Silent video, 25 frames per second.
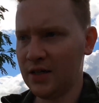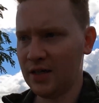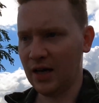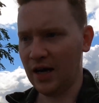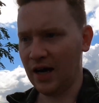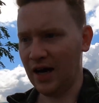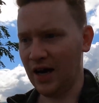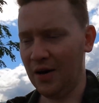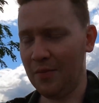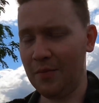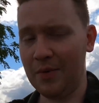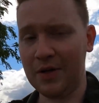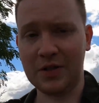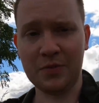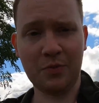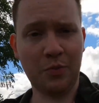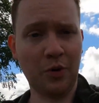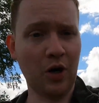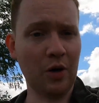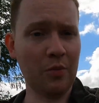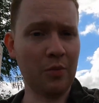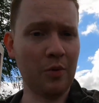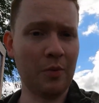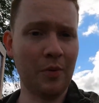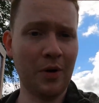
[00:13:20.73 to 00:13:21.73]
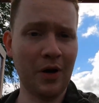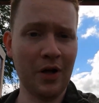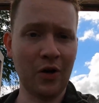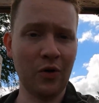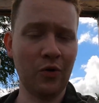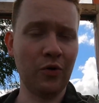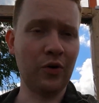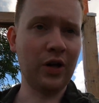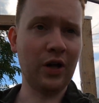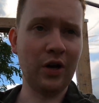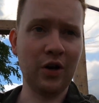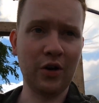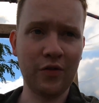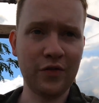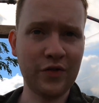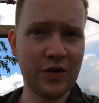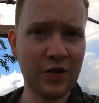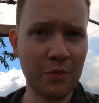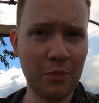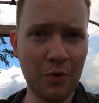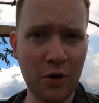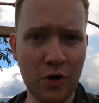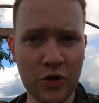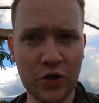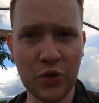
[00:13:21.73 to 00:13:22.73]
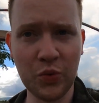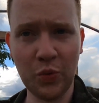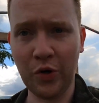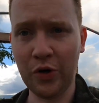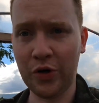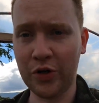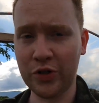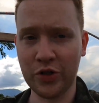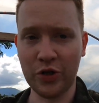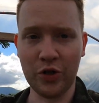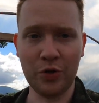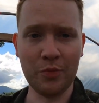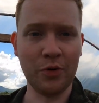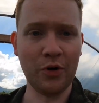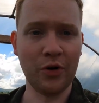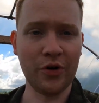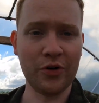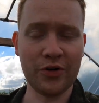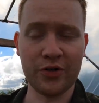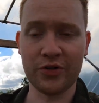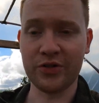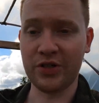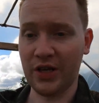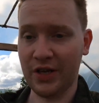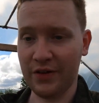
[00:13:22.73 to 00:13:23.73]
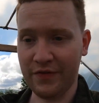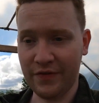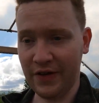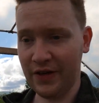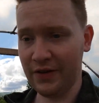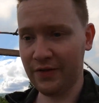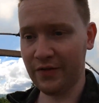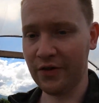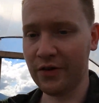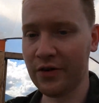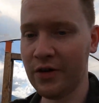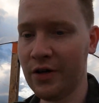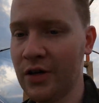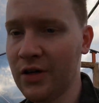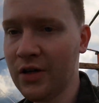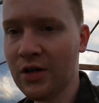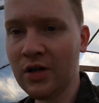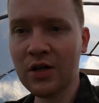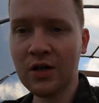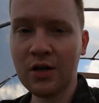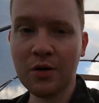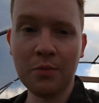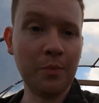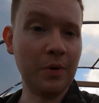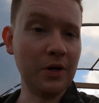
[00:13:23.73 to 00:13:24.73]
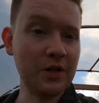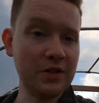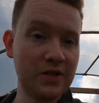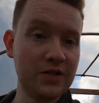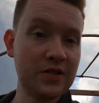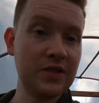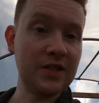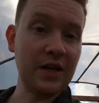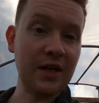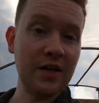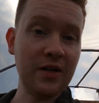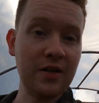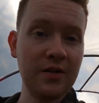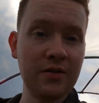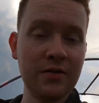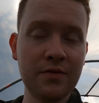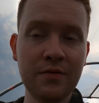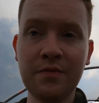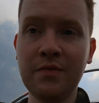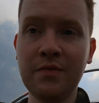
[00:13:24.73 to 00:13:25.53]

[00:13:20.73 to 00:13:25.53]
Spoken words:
It's probably only enough to mulch 1 or 2 borders, if even, but still